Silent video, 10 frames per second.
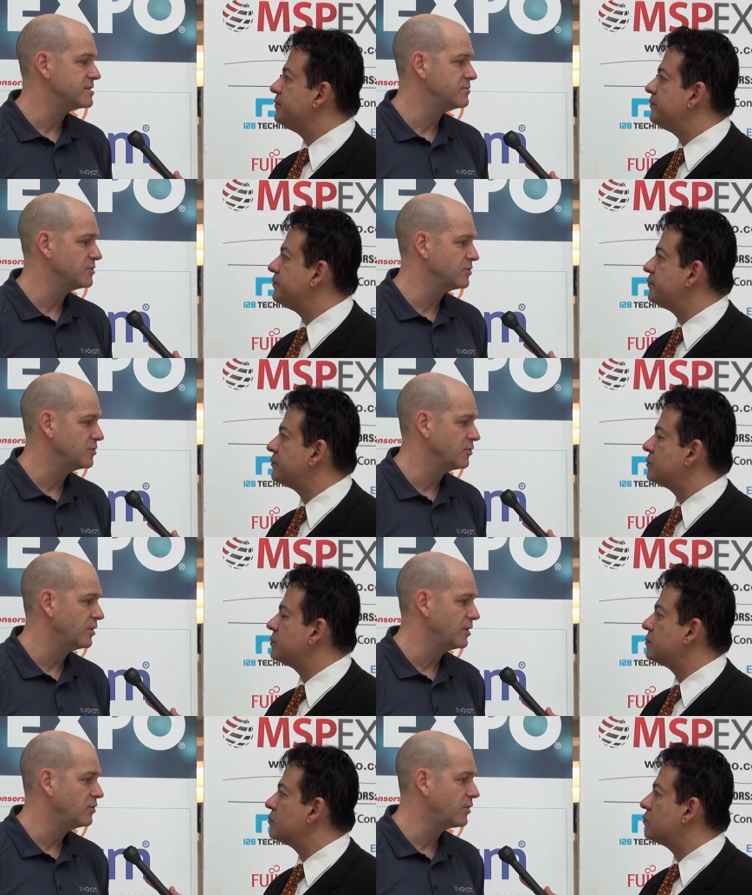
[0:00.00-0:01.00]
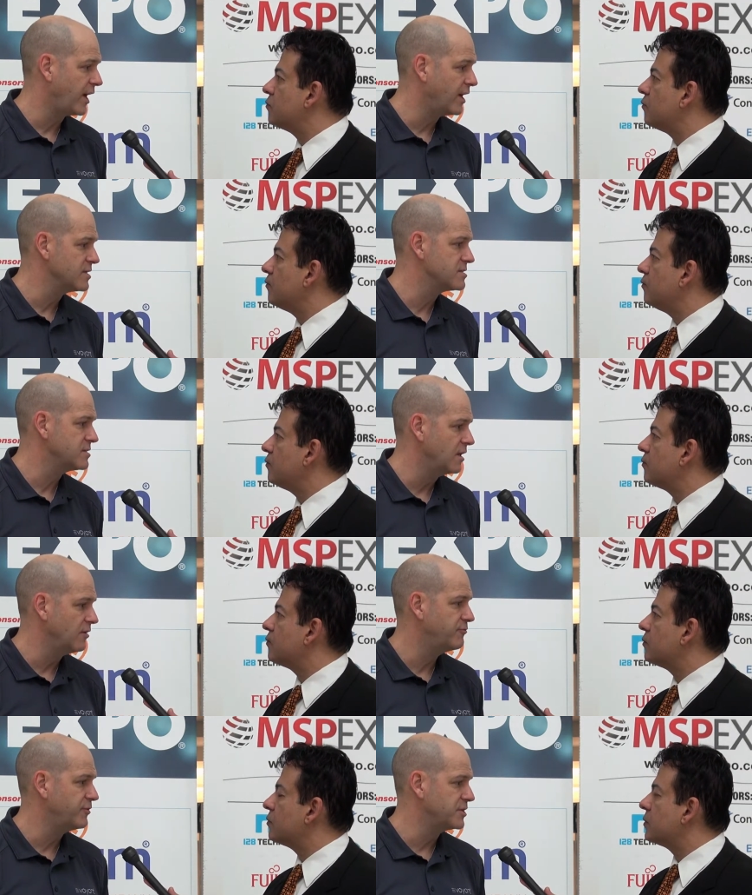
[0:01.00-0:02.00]
Speaker 1: some new UCaaS
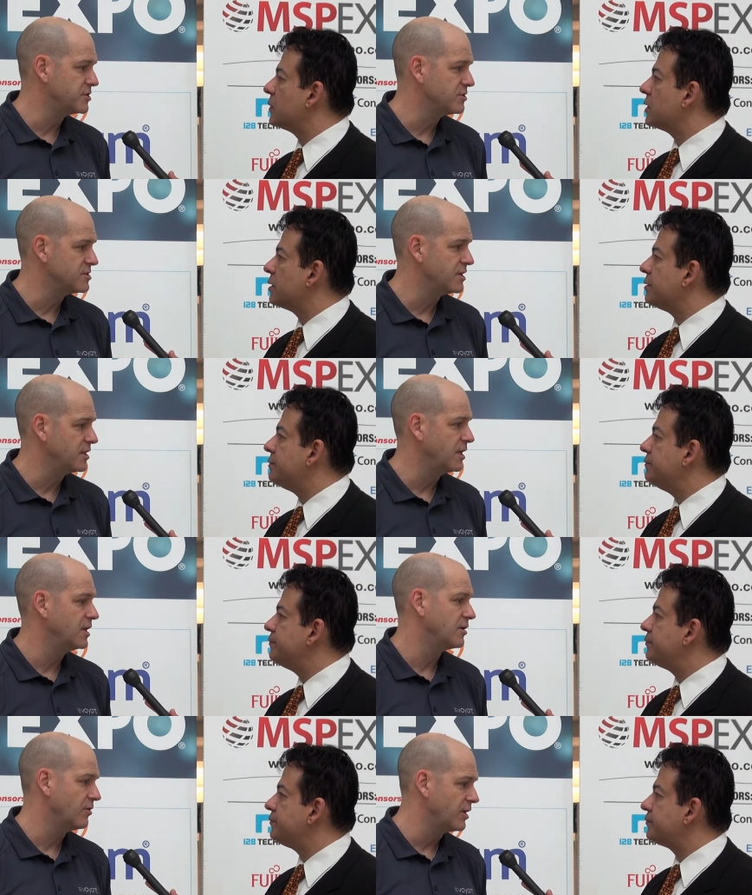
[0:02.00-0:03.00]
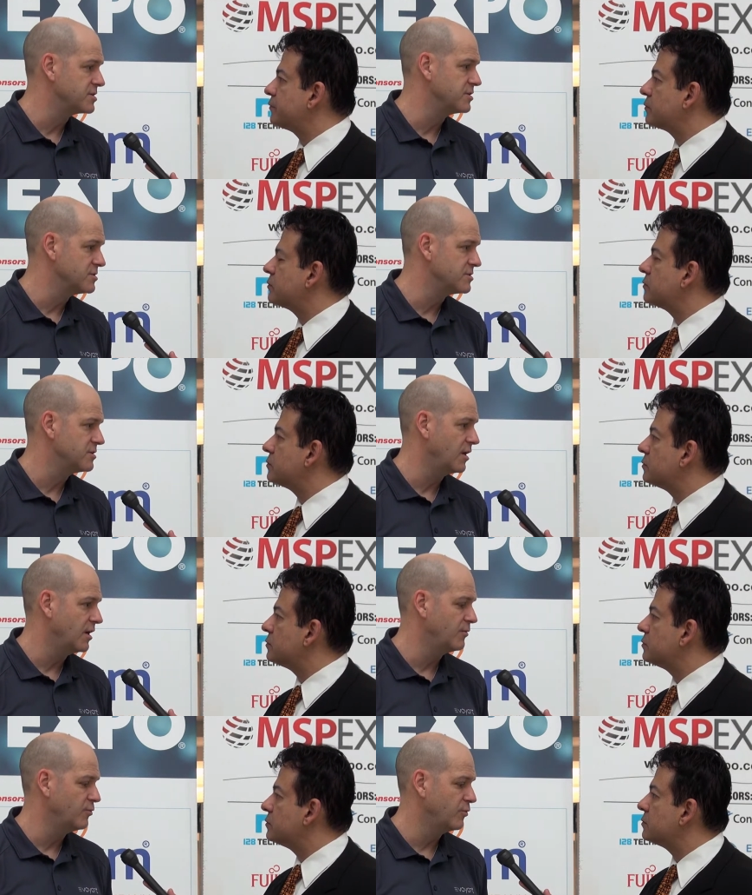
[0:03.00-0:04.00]
uh, features and integrations
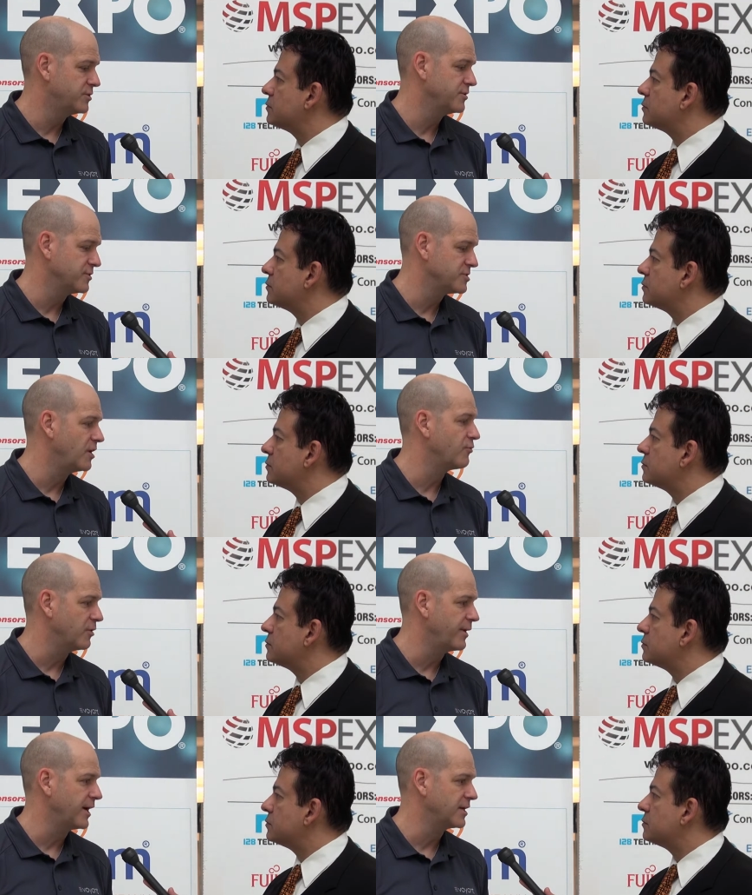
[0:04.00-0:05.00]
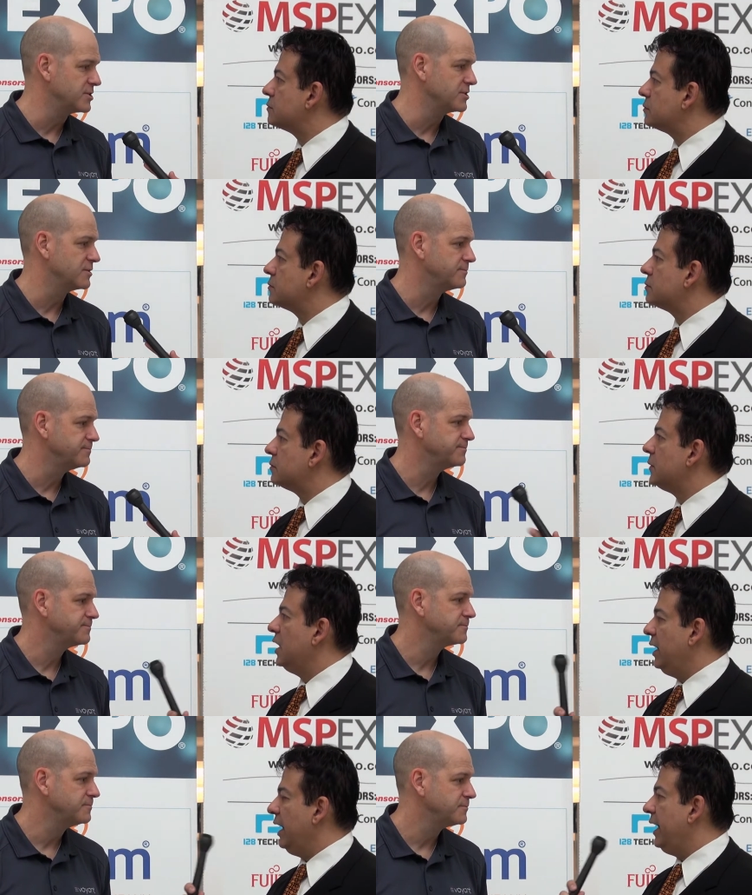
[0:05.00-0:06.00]
um, with different software packages.
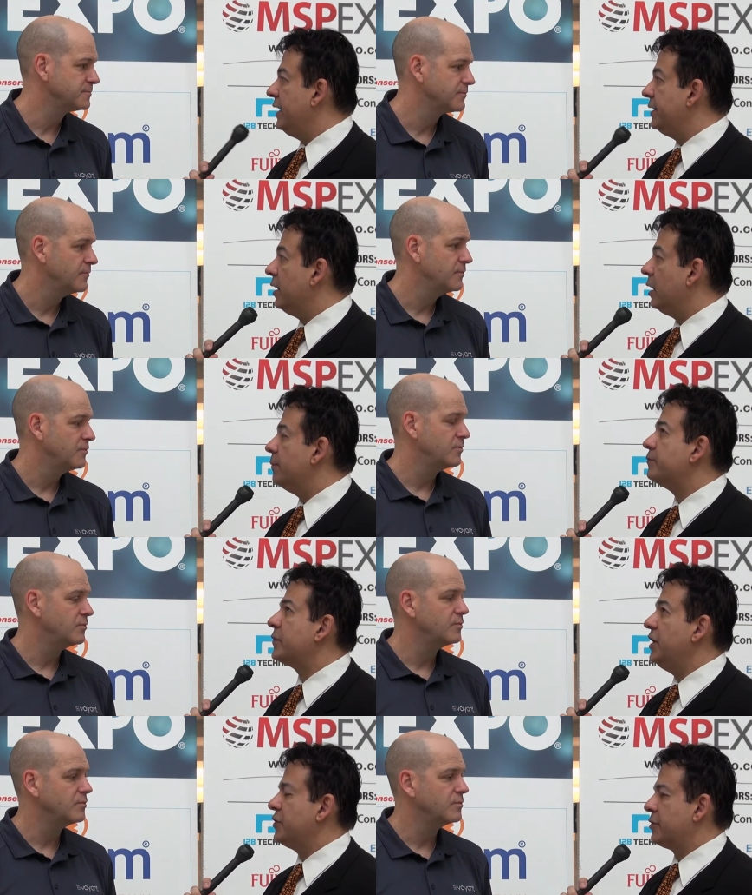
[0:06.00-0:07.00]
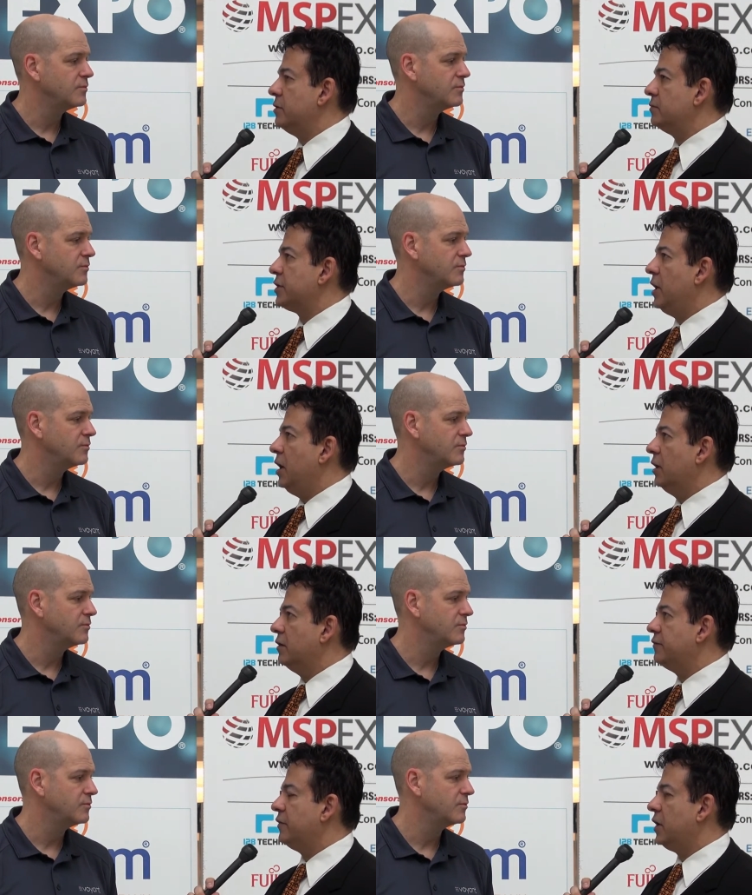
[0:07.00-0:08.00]
Speaker 2: And um, in terms
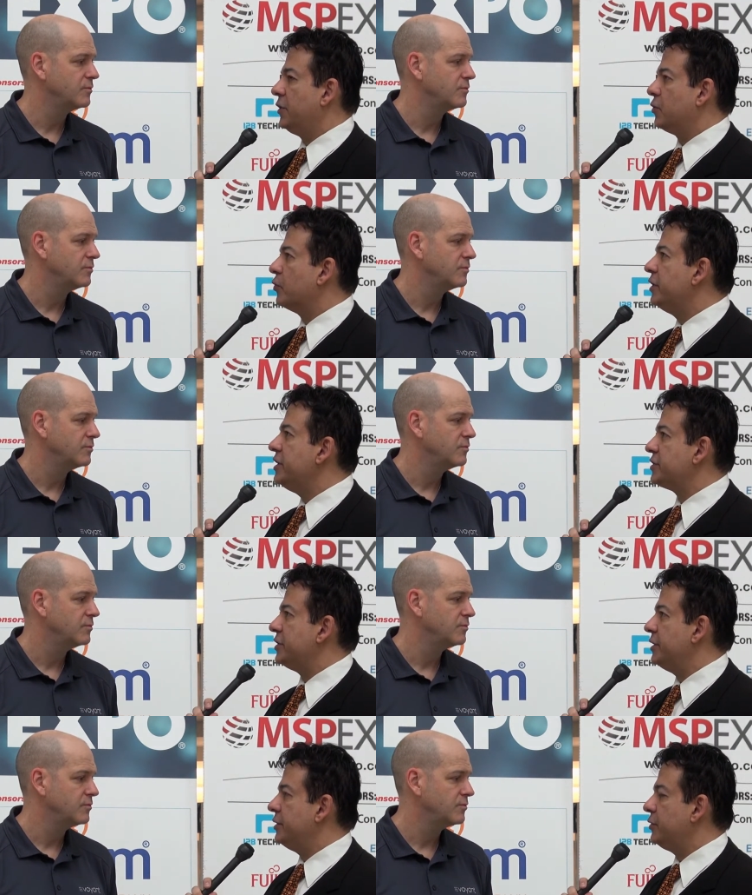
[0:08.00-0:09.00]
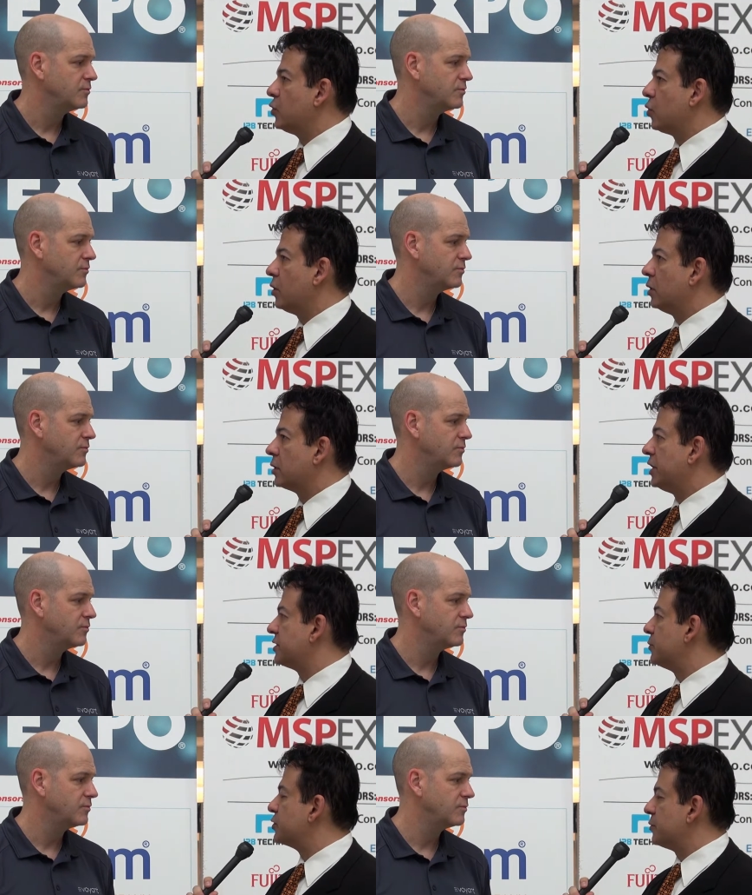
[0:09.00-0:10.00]
of uh, the reason your
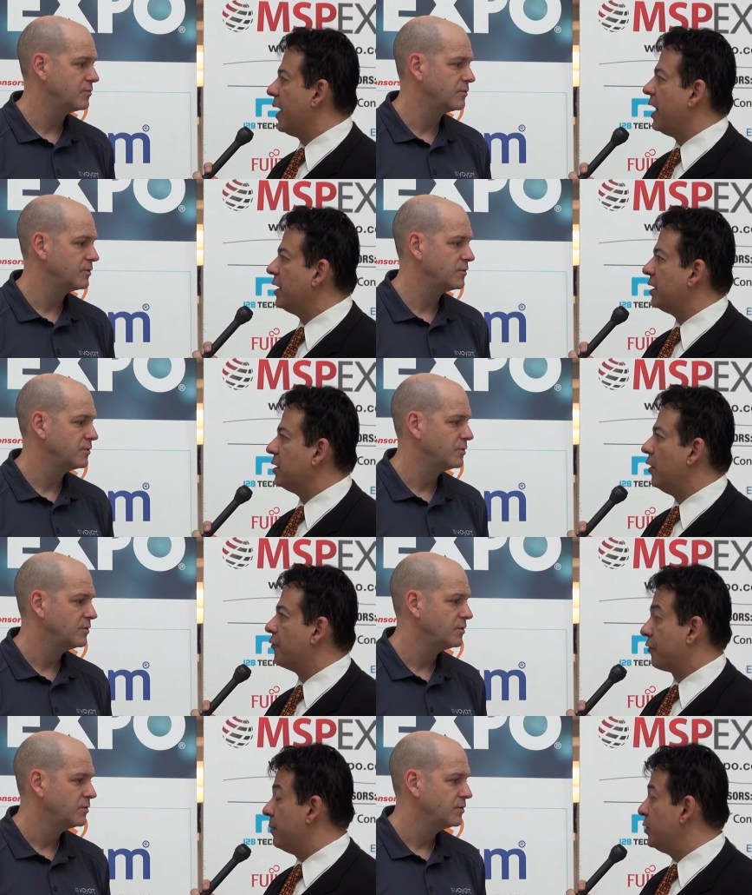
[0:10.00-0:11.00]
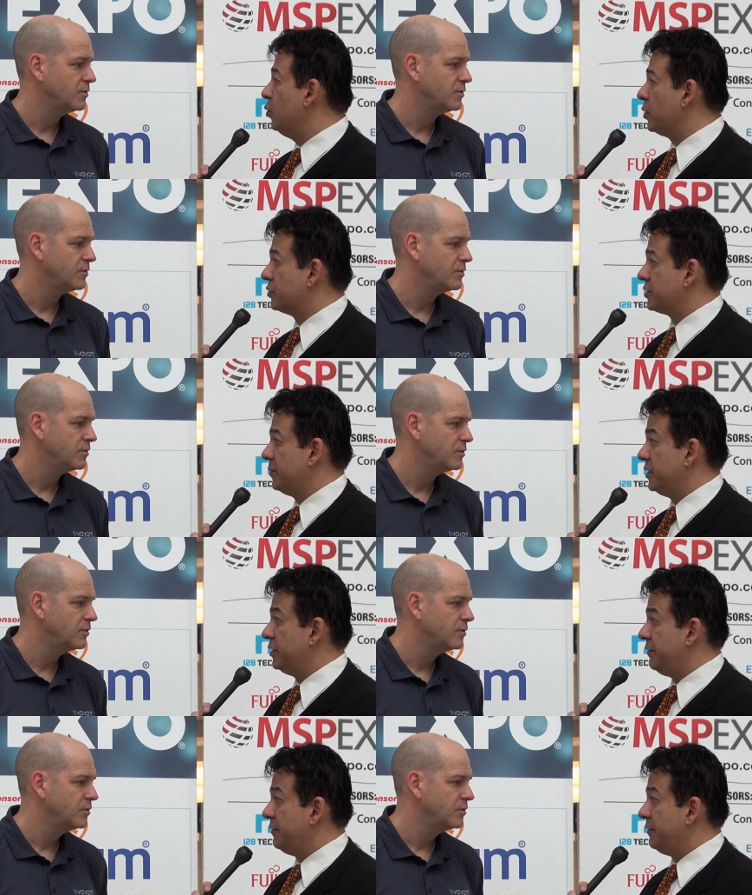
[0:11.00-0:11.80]
customers are buying from you, what are some of the